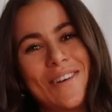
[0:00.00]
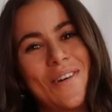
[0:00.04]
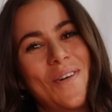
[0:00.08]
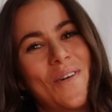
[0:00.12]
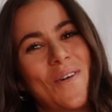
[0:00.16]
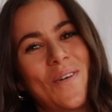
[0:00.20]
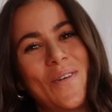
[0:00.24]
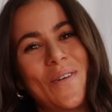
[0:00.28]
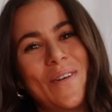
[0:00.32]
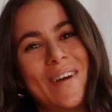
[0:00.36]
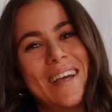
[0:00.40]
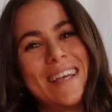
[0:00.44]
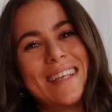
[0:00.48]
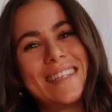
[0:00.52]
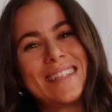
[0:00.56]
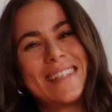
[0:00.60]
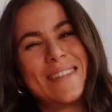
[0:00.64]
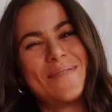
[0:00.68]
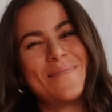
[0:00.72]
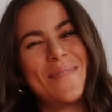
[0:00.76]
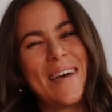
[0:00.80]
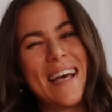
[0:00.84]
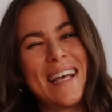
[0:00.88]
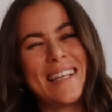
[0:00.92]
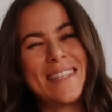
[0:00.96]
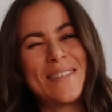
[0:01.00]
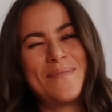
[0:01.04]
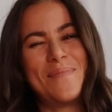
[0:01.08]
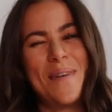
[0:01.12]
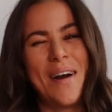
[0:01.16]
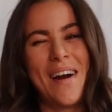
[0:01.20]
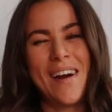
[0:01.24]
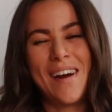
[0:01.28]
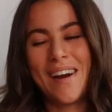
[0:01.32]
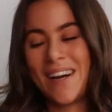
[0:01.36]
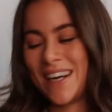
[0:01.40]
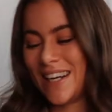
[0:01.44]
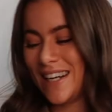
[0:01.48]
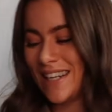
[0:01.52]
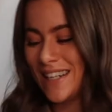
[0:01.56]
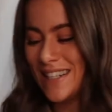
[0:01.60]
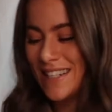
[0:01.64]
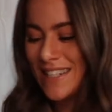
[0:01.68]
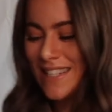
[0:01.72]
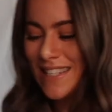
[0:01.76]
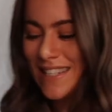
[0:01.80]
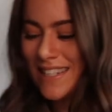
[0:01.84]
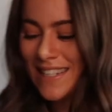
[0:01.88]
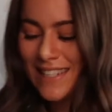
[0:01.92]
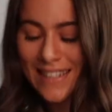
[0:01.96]
Always the best
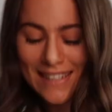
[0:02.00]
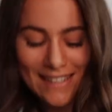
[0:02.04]
part.